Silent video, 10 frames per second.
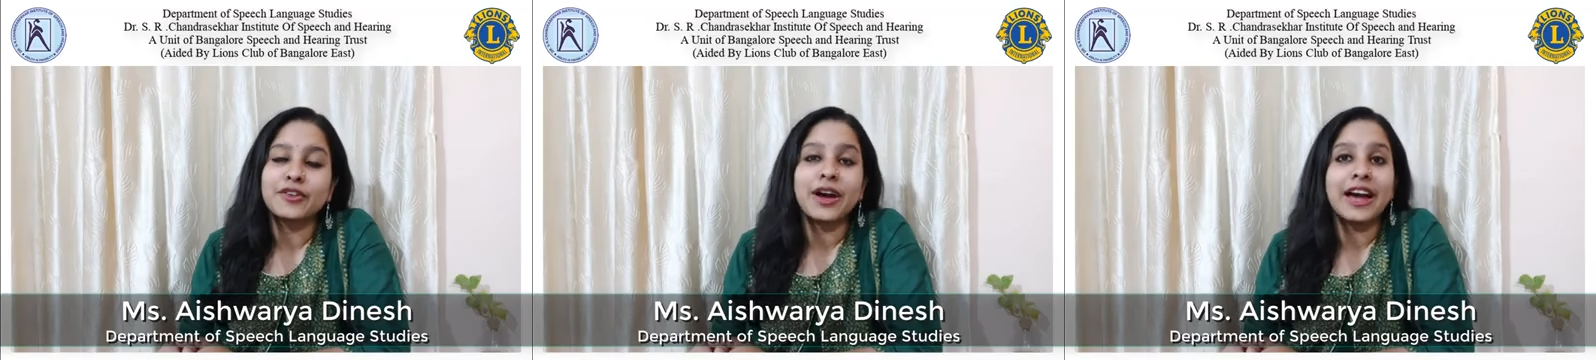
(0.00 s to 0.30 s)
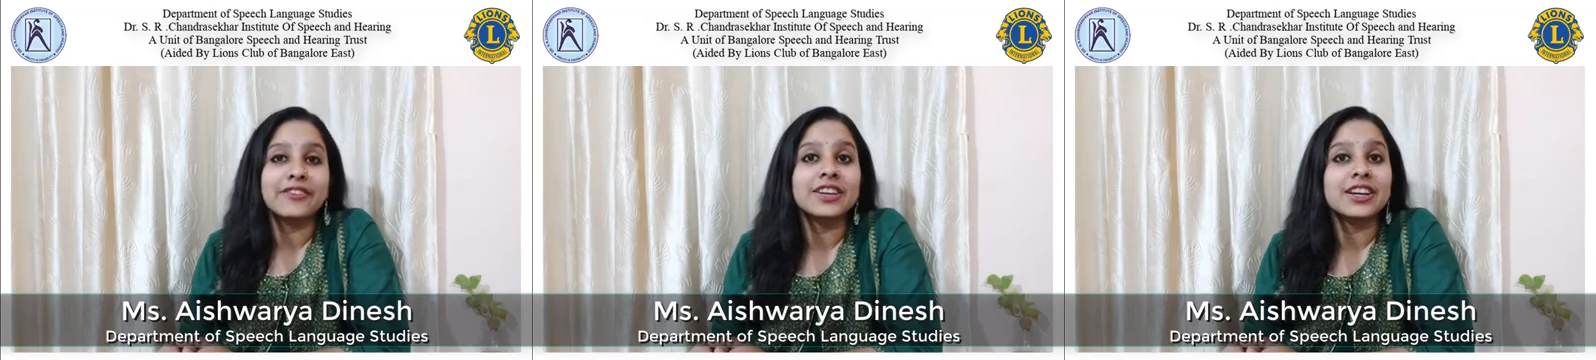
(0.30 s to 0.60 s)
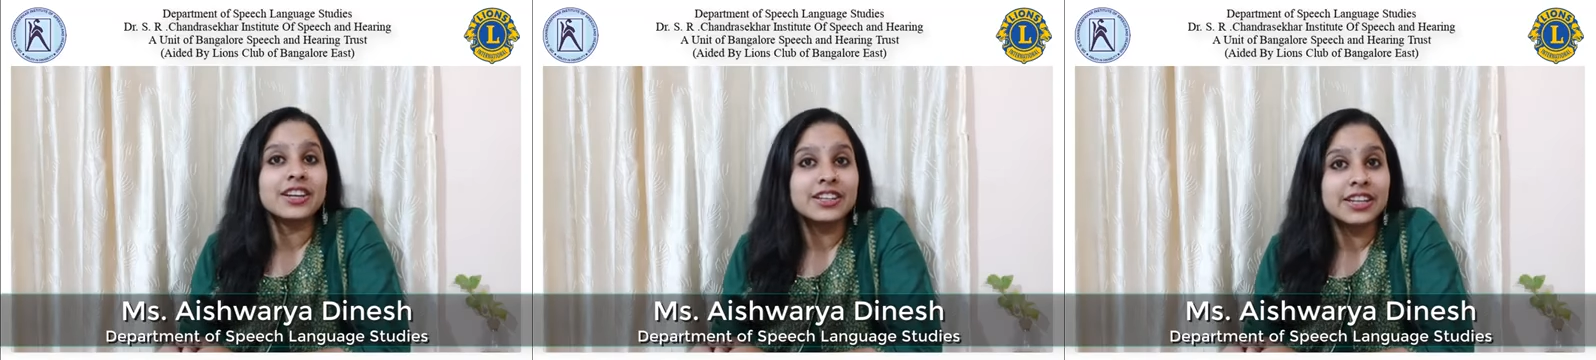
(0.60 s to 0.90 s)
for
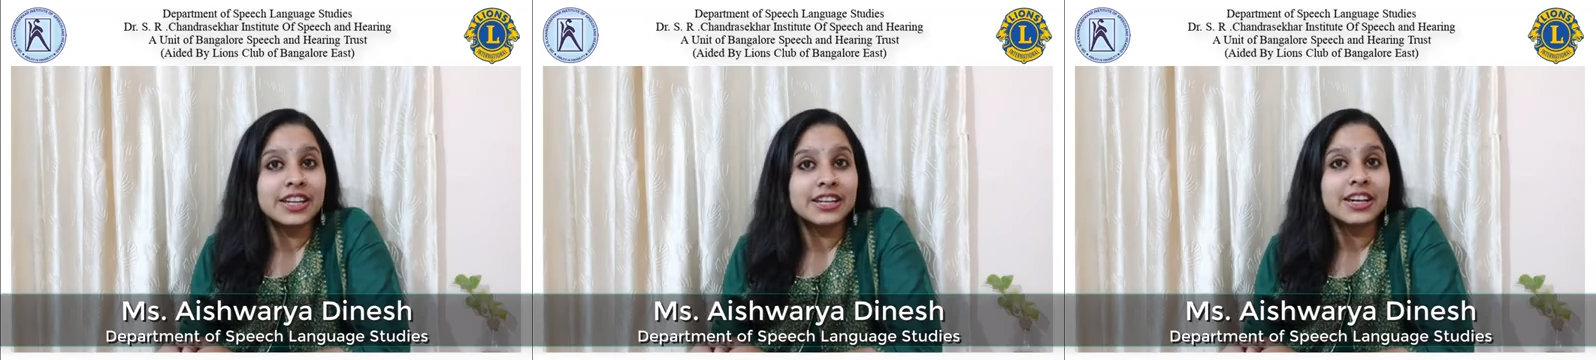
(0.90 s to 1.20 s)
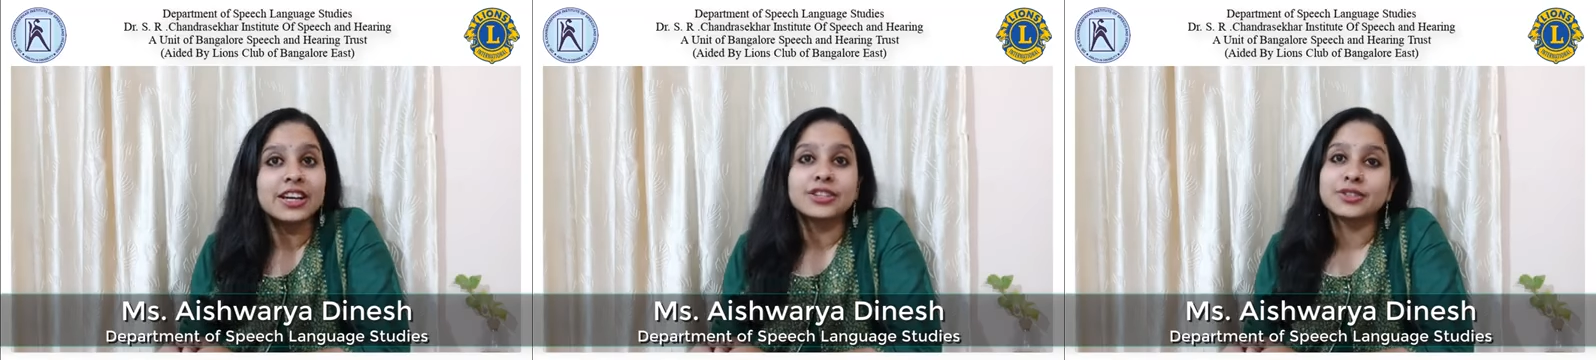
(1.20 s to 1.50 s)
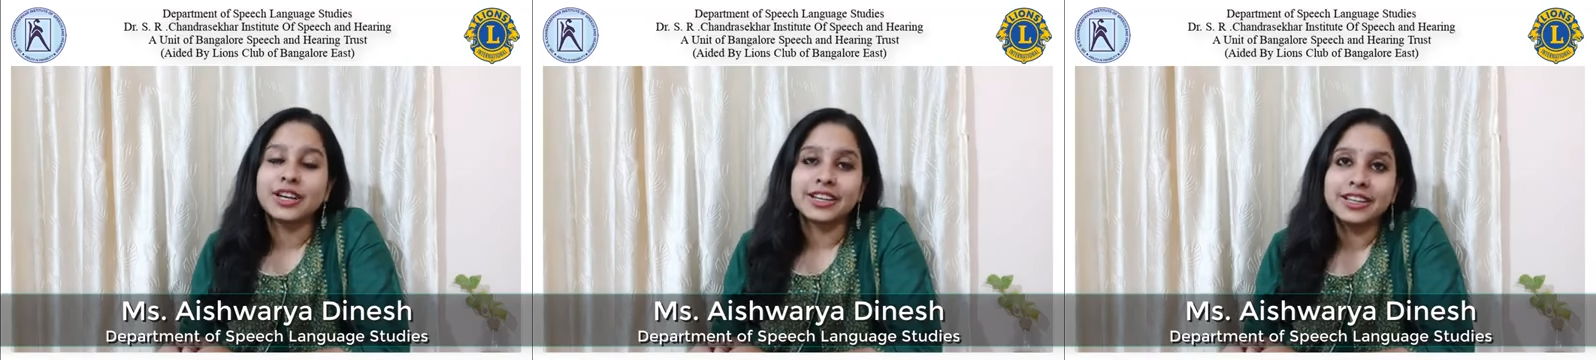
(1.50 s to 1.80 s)
having agreed
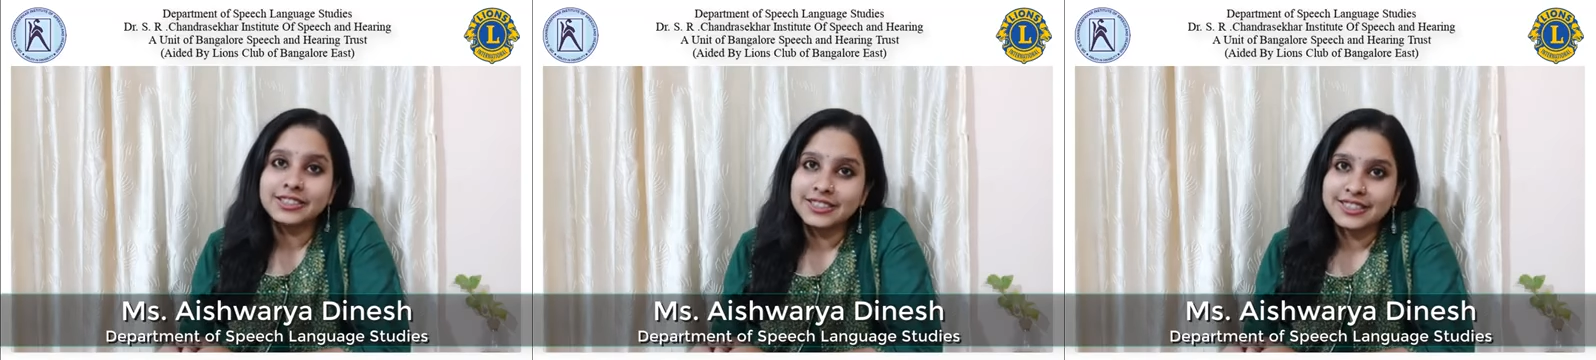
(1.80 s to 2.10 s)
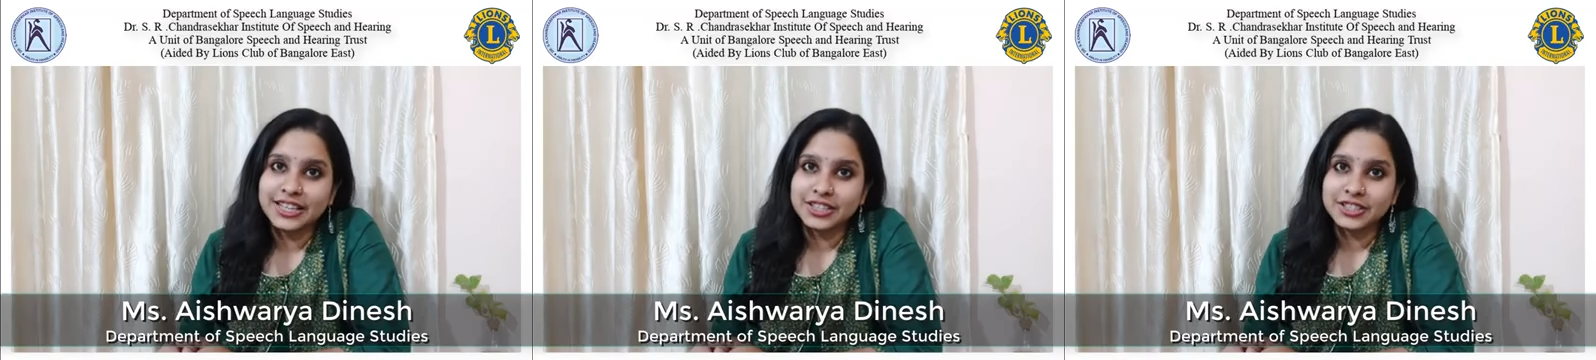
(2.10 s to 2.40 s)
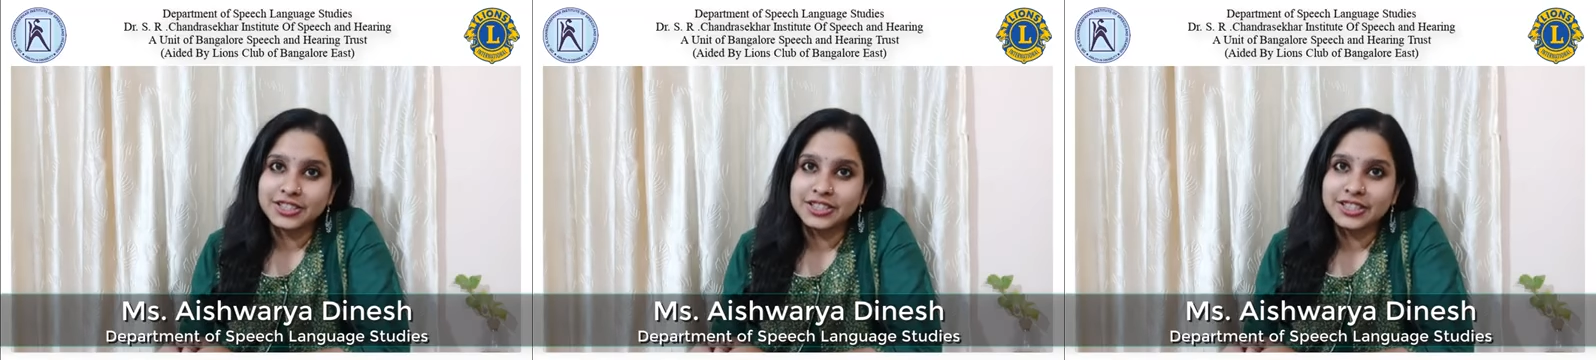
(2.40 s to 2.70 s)
to conduct this
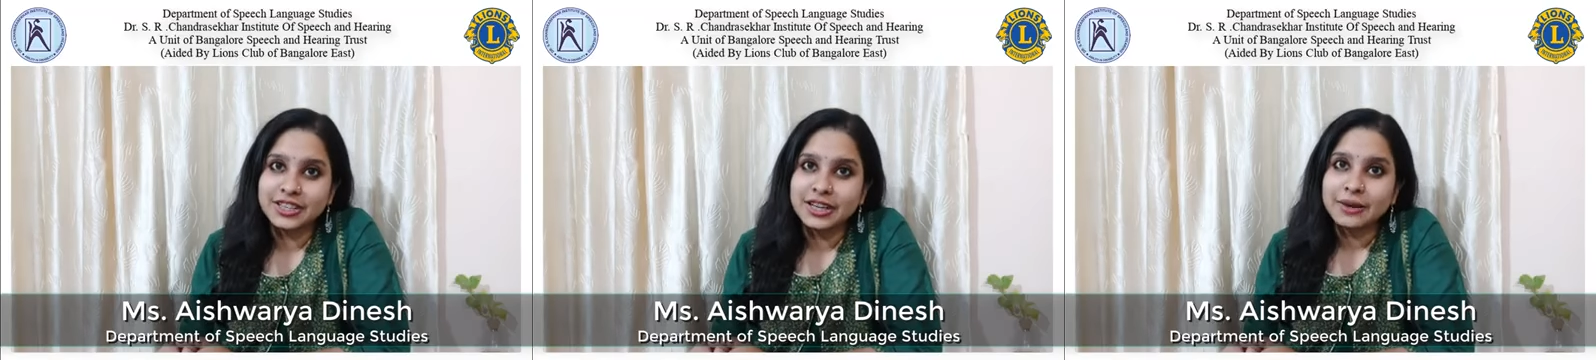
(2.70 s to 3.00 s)
session